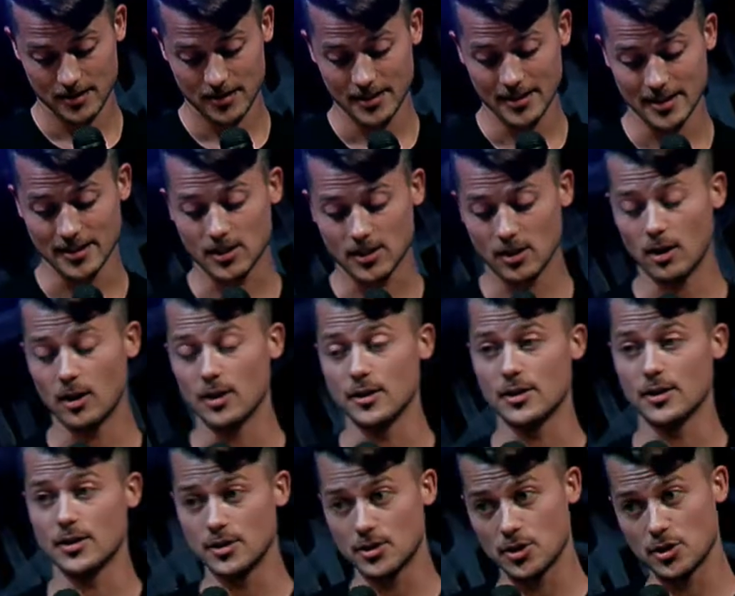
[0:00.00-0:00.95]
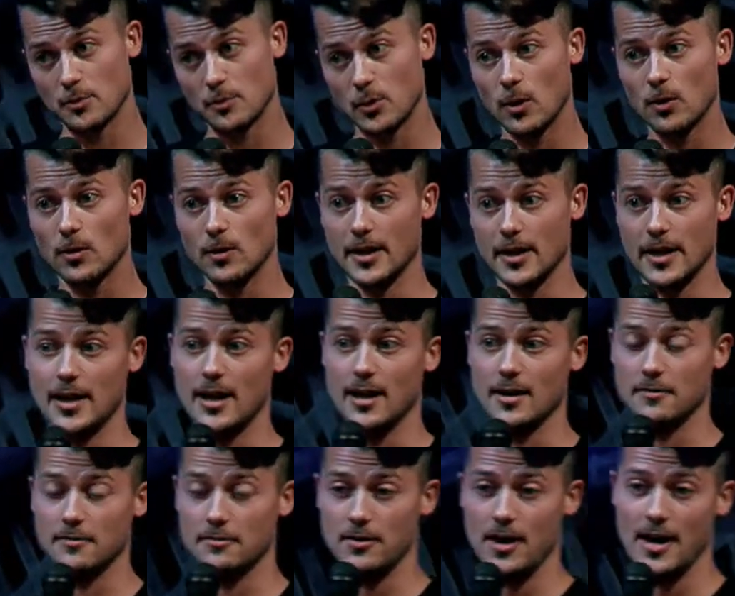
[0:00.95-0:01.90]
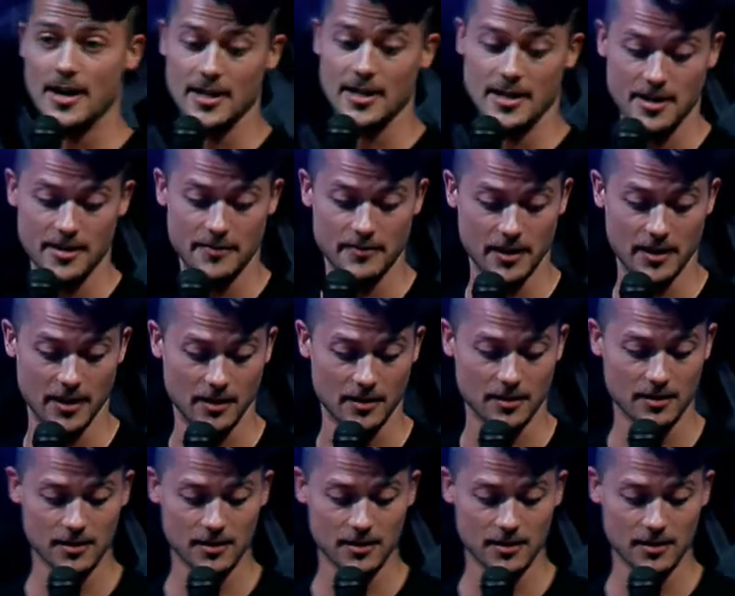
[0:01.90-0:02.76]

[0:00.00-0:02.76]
is called Chipotle on a Friday evening.